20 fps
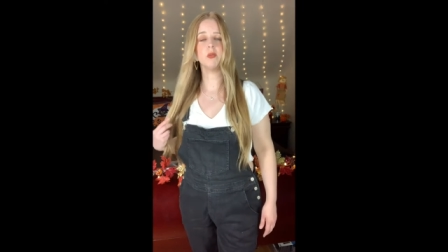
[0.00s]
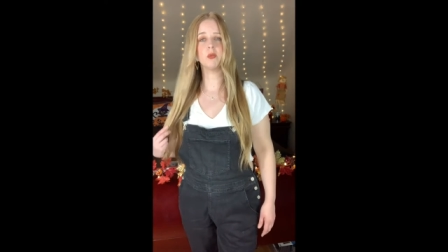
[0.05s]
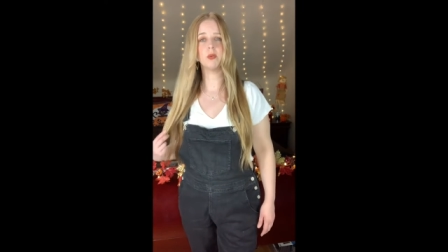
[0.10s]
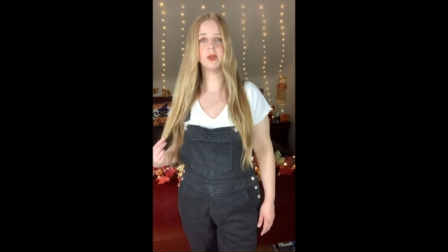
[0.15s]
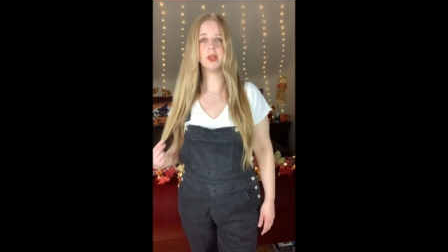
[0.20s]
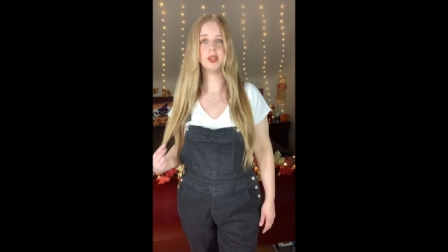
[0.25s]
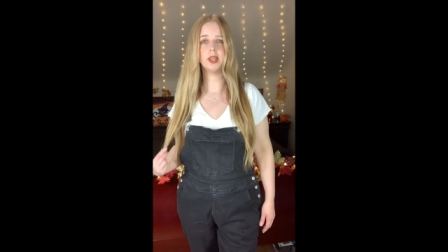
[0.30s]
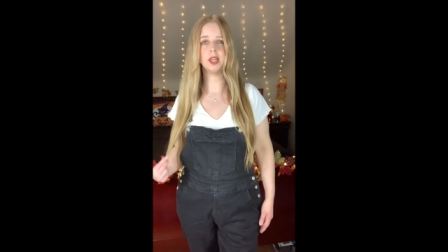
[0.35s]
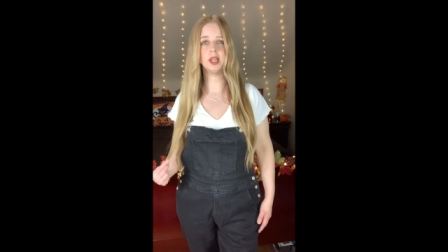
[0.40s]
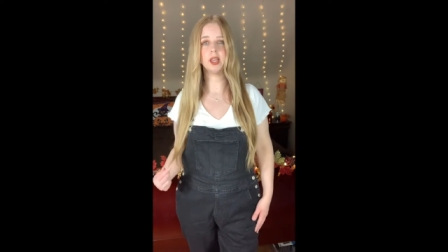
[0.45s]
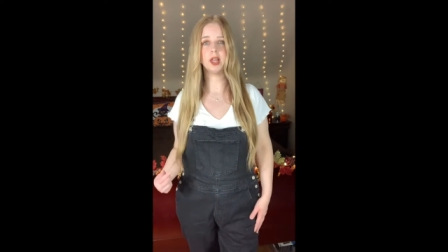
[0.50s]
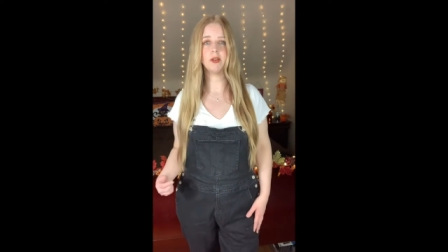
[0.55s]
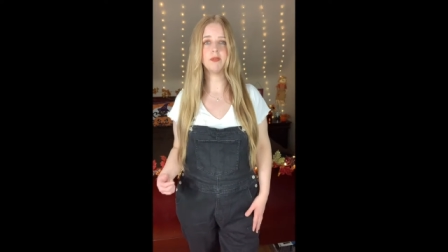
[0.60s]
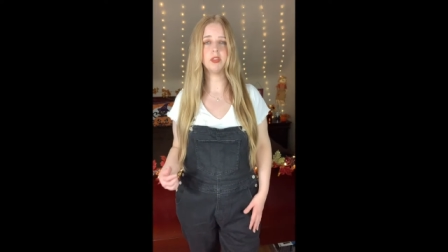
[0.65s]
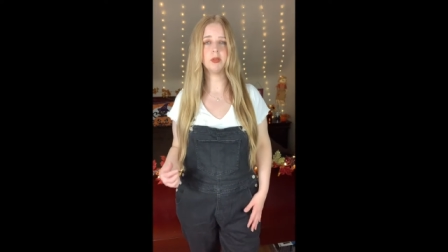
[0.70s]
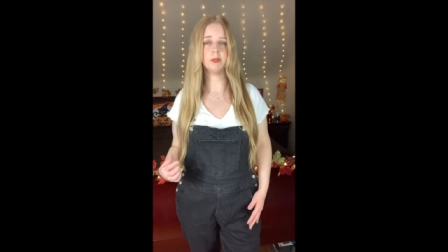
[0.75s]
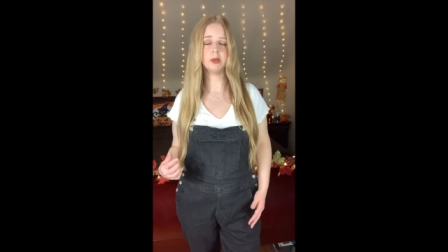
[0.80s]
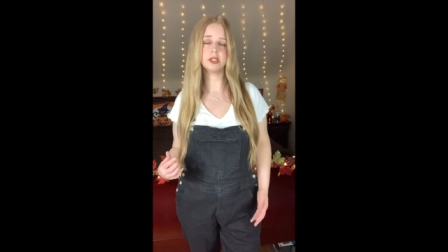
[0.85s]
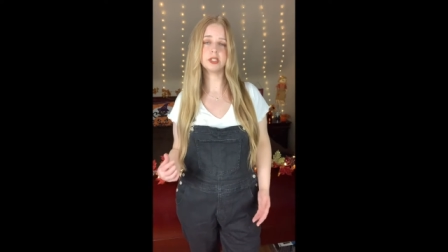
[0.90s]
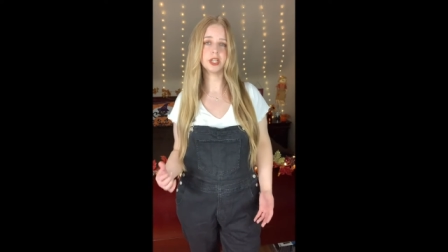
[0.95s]
really love
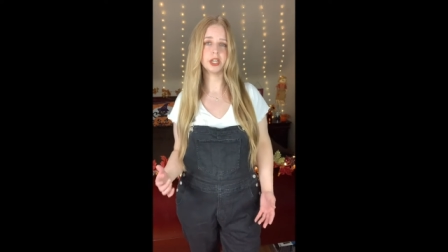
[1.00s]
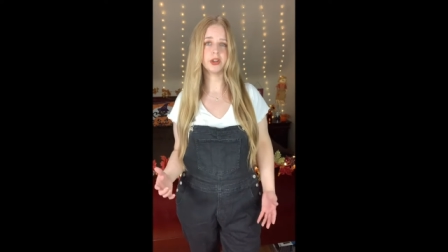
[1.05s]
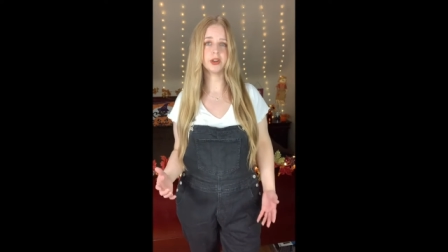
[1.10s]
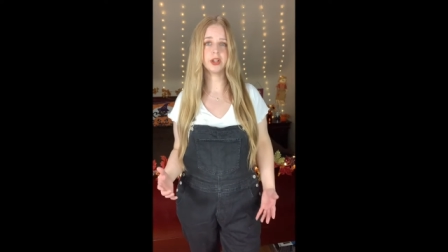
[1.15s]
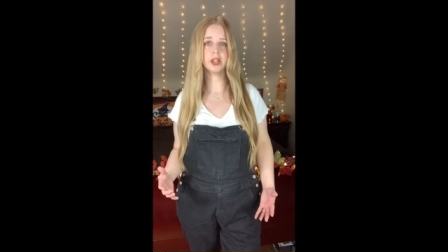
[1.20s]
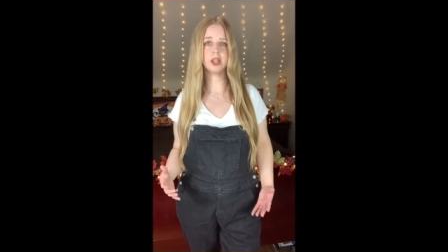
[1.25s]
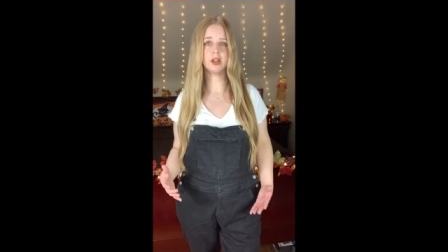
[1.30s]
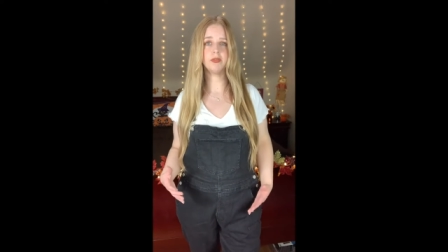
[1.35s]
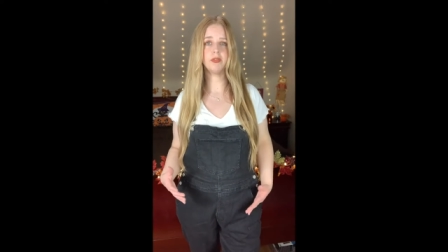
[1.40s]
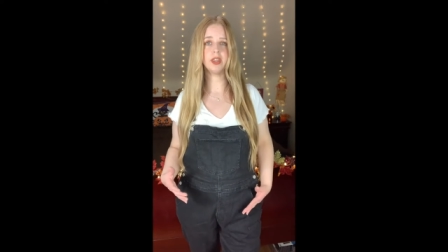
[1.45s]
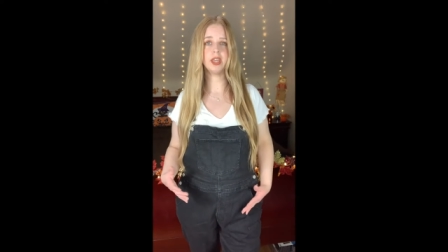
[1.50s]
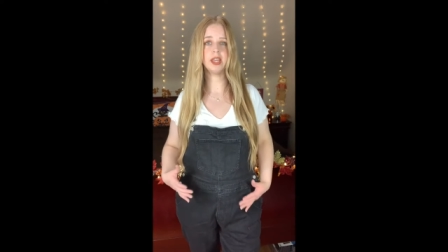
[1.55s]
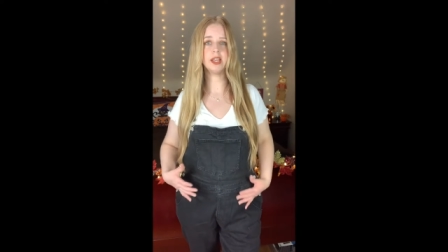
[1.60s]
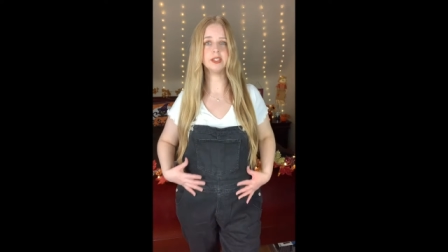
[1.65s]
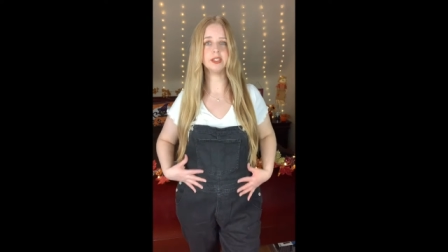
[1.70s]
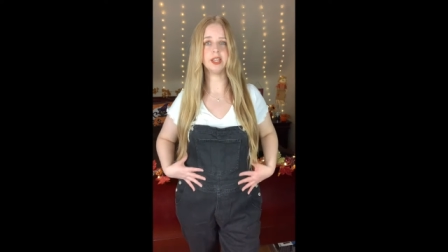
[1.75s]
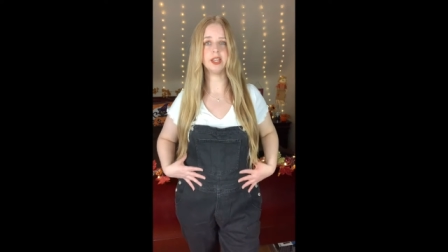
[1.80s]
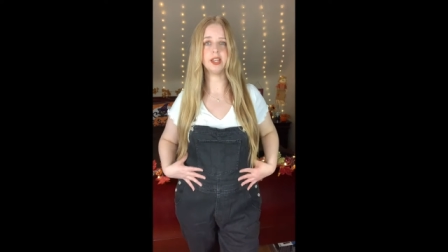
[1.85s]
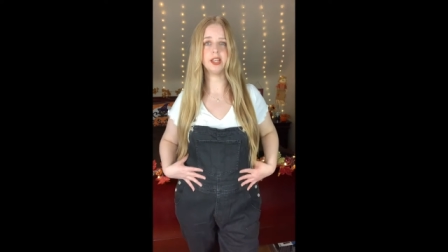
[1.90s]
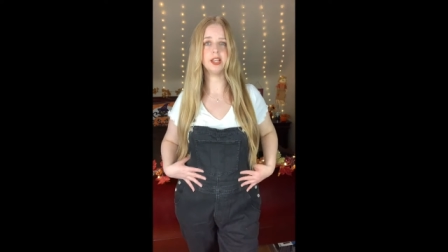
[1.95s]
the material of these.
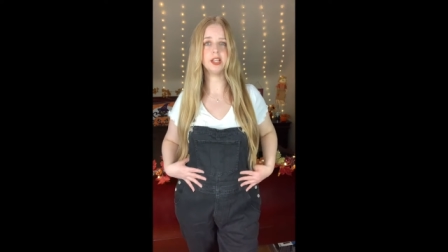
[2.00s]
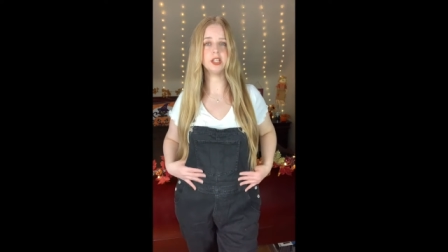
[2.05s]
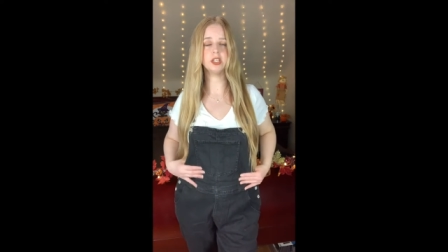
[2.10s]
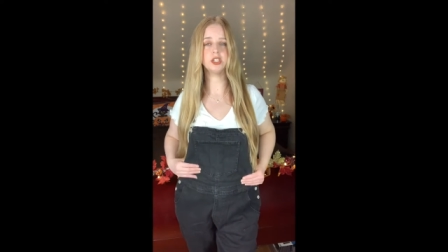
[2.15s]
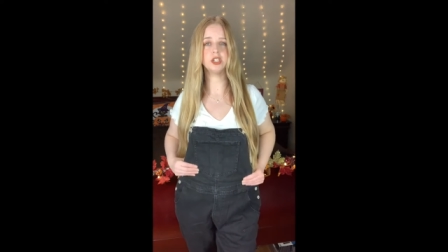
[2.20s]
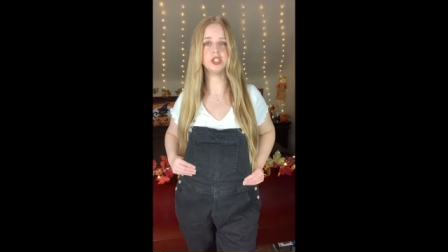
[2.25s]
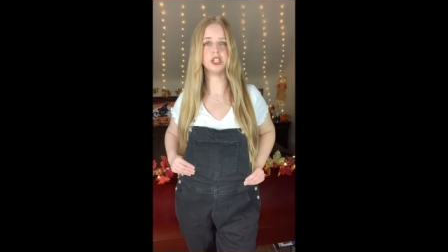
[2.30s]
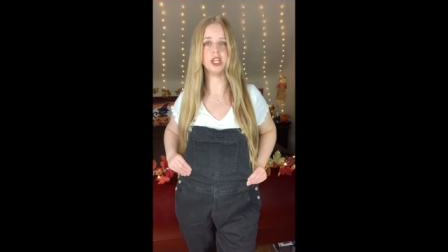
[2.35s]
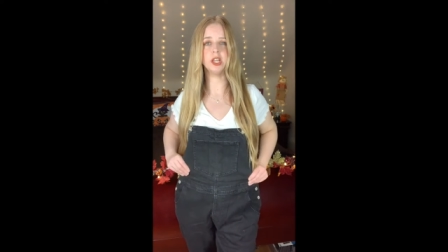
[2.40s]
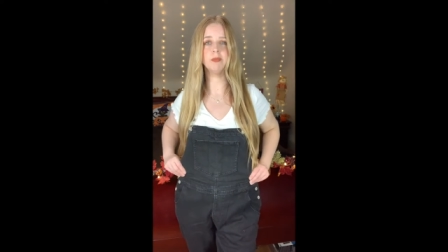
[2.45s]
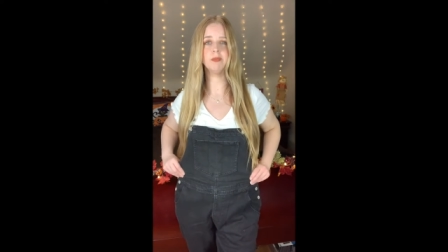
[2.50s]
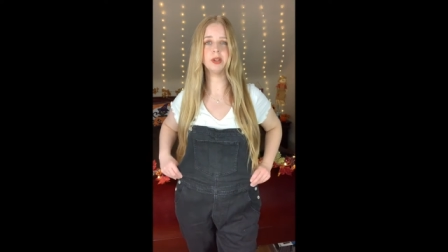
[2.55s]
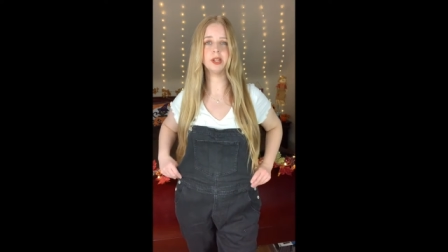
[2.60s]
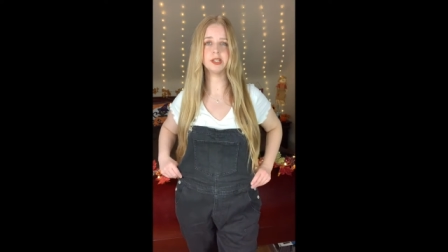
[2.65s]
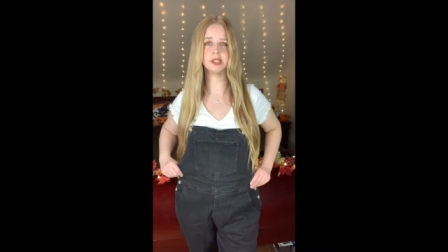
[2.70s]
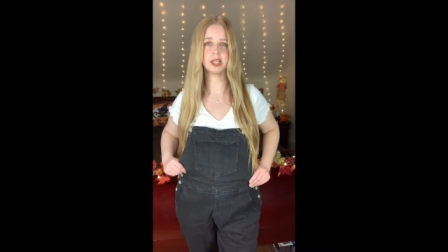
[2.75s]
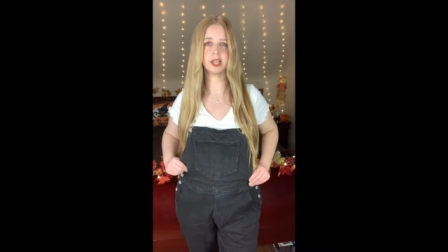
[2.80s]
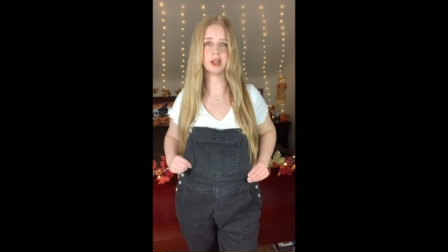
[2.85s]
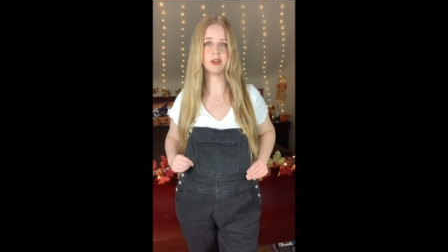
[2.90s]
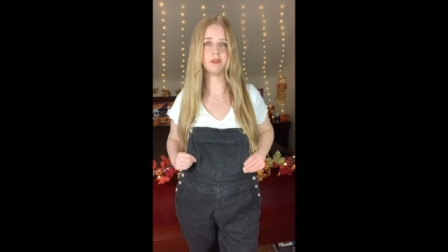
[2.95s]
It is jean, but
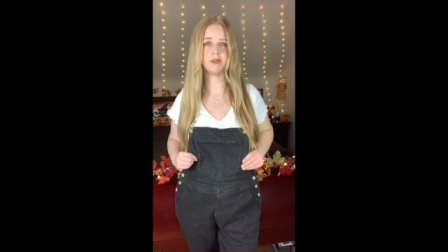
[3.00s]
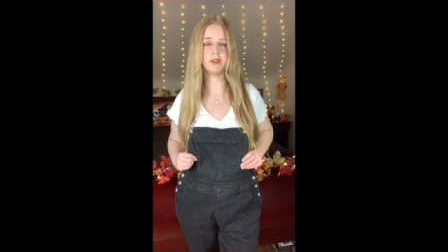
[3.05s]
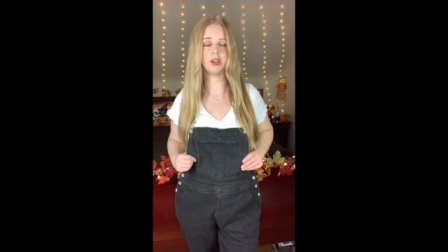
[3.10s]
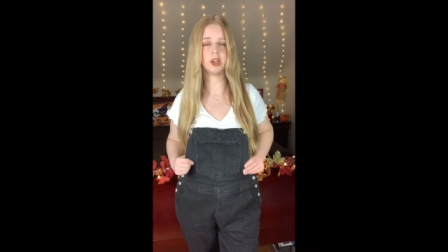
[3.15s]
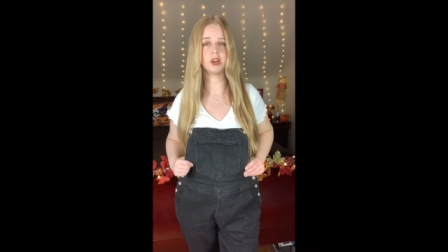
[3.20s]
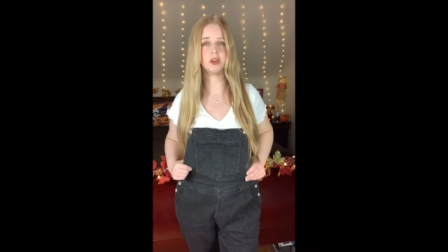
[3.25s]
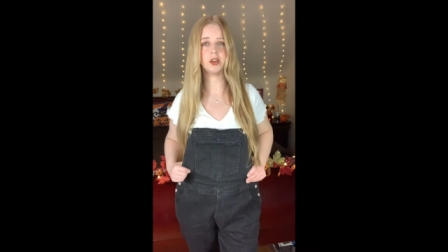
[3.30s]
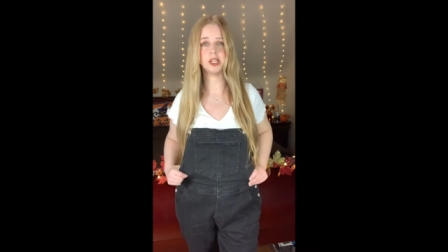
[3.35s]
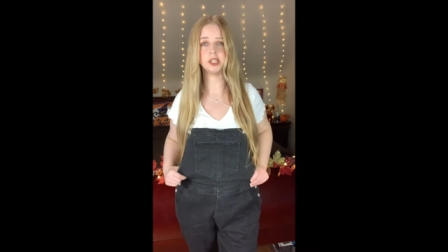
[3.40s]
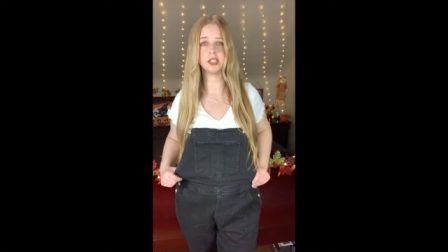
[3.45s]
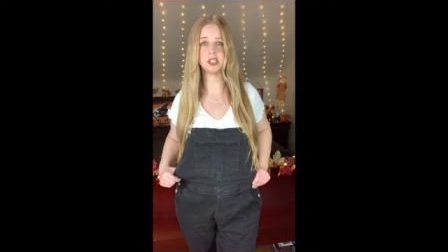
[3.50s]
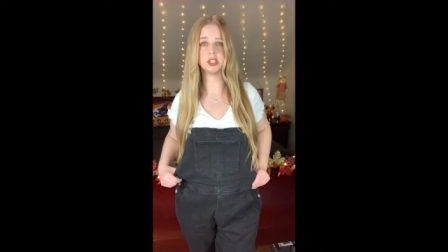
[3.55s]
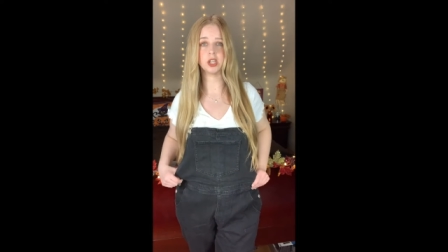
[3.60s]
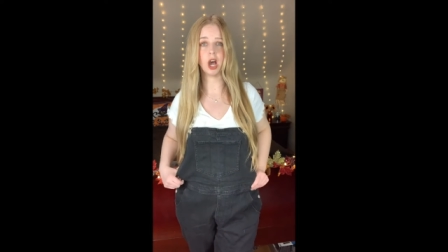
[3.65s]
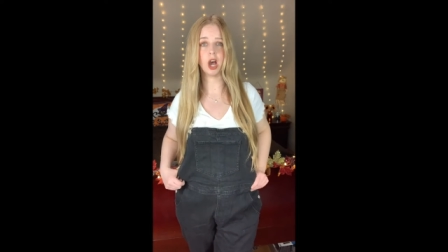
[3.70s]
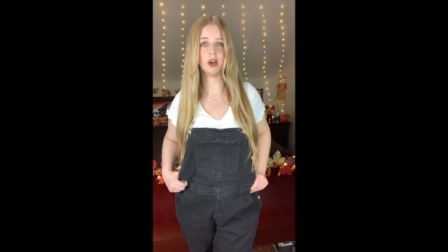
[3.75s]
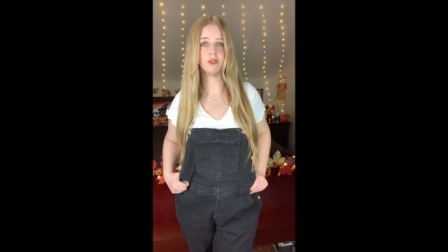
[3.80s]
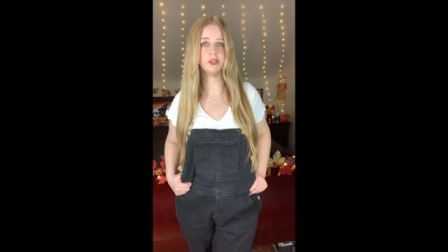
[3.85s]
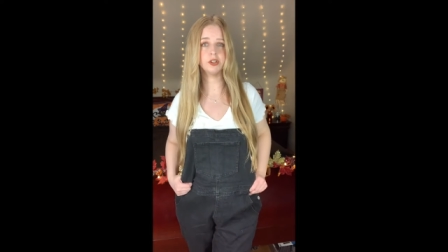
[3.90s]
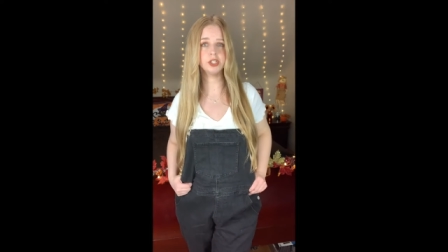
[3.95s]
it's like a very
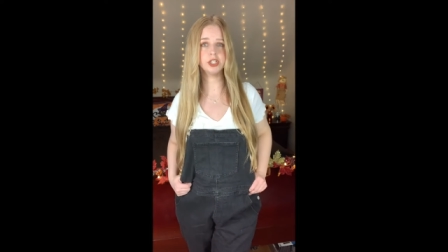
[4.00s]
soft